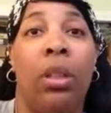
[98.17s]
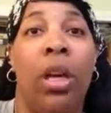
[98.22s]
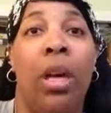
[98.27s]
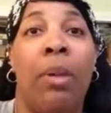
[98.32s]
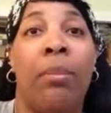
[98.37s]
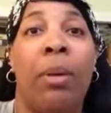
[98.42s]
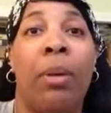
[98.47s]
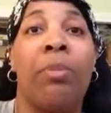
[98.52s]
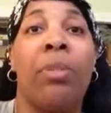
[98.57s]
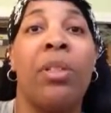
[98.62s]

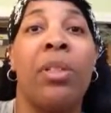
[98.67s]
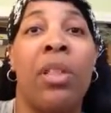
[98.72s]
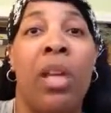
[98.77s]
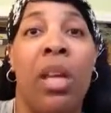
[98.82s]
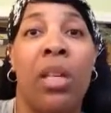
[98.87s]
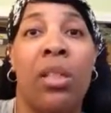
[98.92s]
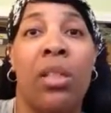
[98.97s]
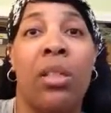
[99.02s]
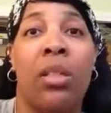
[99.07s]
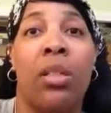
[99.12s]
I'm
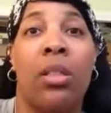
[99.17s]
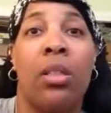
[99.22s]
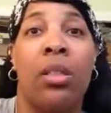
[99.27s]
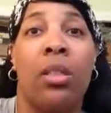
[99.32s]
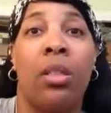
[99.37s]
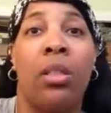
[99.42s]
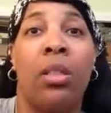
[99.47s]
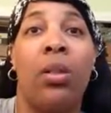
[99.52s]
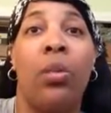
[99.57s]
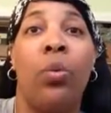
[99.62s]
obsessed
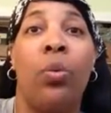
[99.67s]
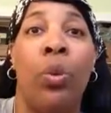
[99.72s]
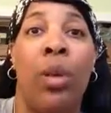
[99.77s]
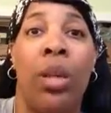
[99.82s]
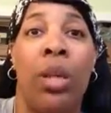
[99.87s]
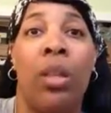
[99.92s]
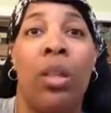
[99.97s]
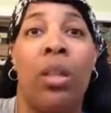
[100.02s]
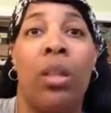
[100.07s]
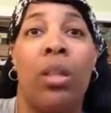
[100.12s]

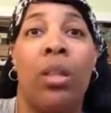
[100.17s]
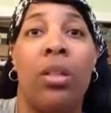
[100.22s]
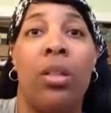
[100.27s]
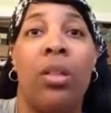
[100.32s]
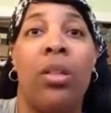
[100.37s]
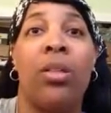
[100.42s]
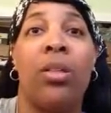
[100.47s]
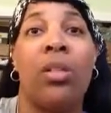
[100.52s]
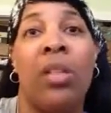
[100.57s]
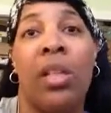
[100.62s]
with
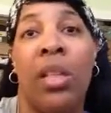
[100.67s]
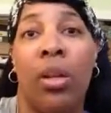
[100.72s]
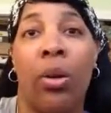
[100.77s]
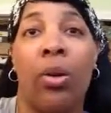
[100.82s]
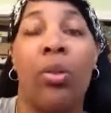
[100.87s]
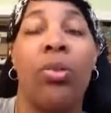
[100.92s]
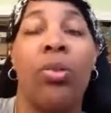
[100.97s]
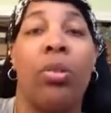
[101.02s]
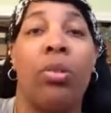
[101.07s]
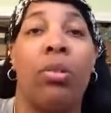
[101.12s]

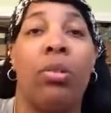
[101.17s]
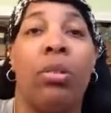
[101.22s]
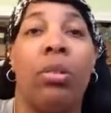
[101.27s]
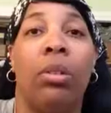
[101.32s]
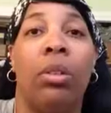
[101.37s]
sneakers.